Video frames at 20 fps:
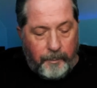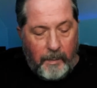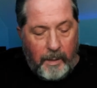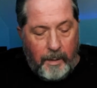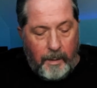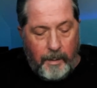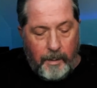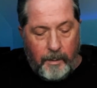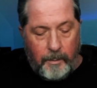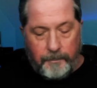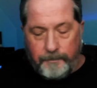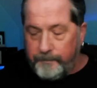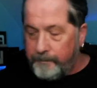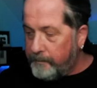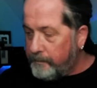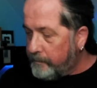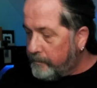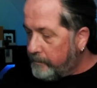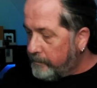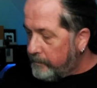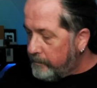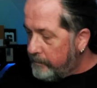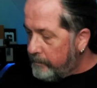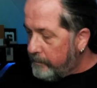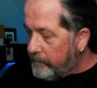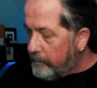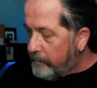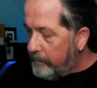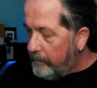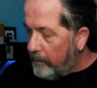Now,
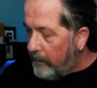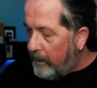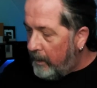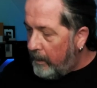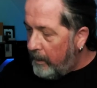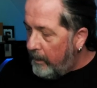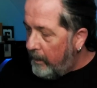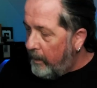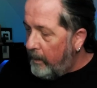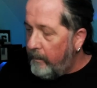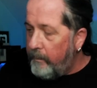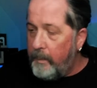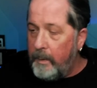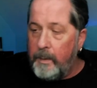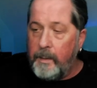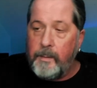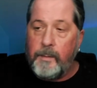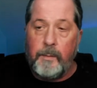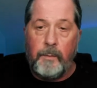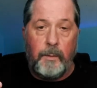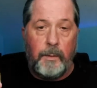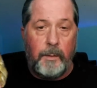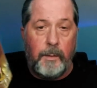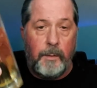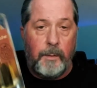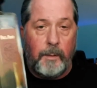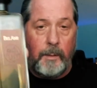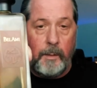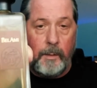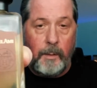I have this, which
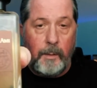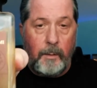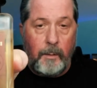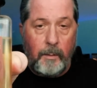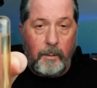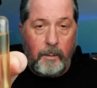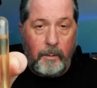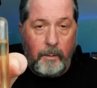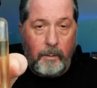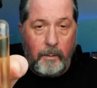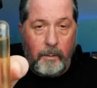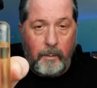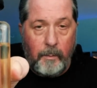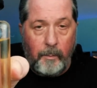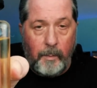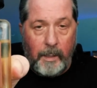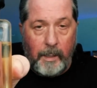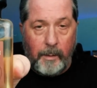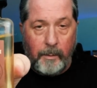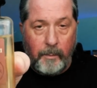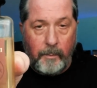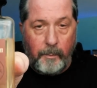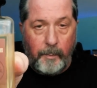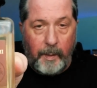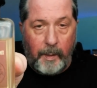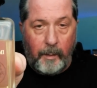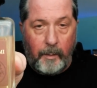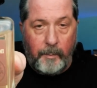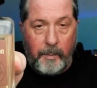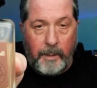is the Modern
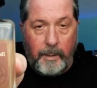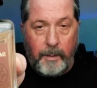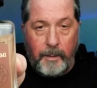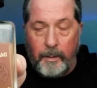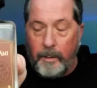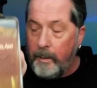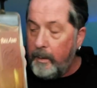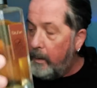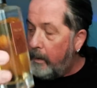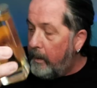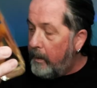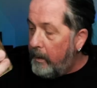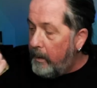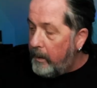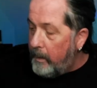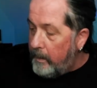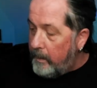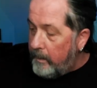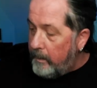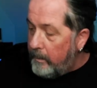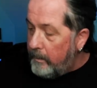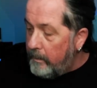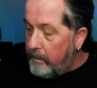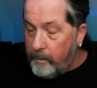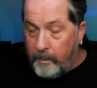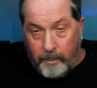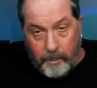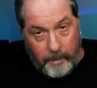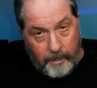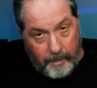Bel-Ami, and
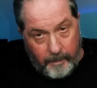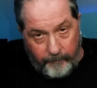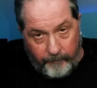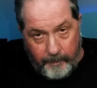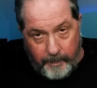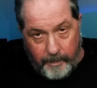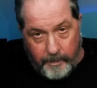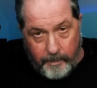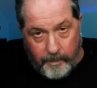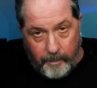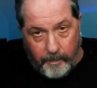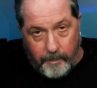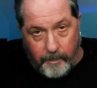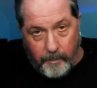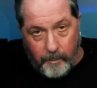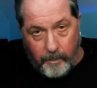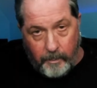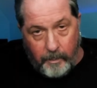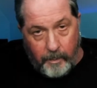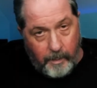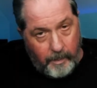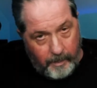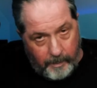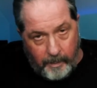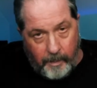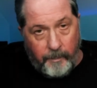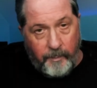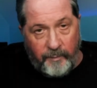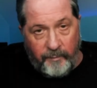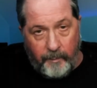there's a lot of fans of this one, and
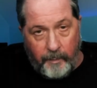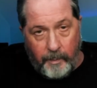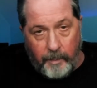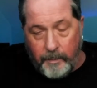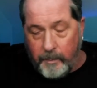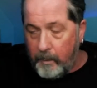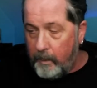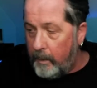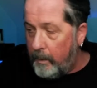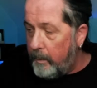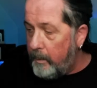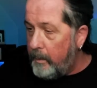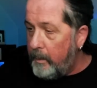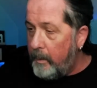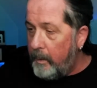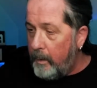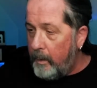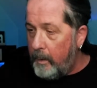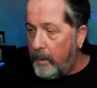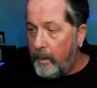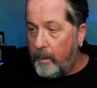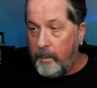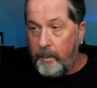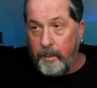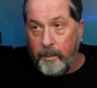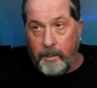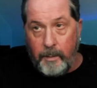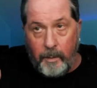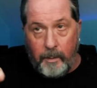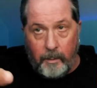I'm a fan as well. You
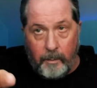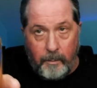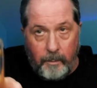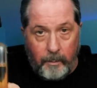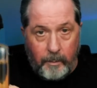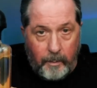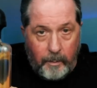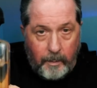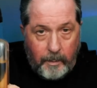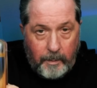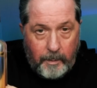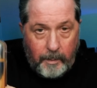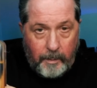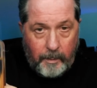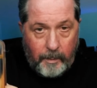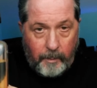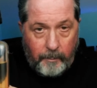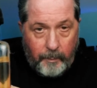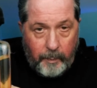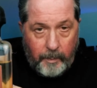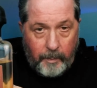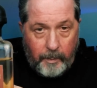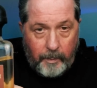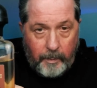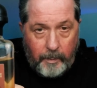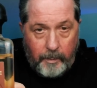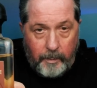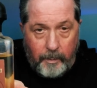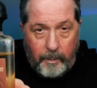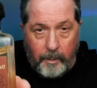can tell. Look at the dent I put in
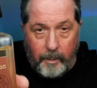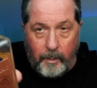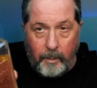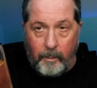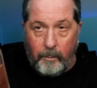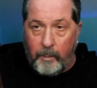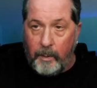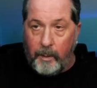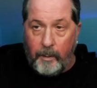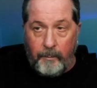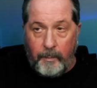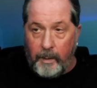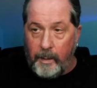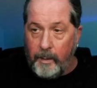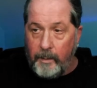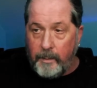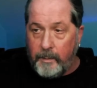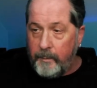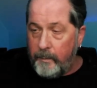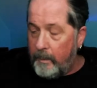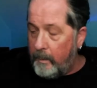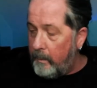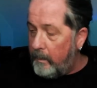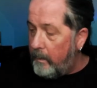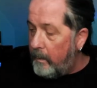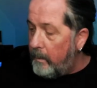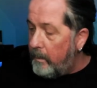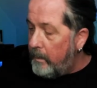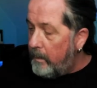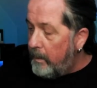it. I haven't had this very
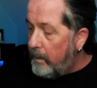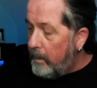long.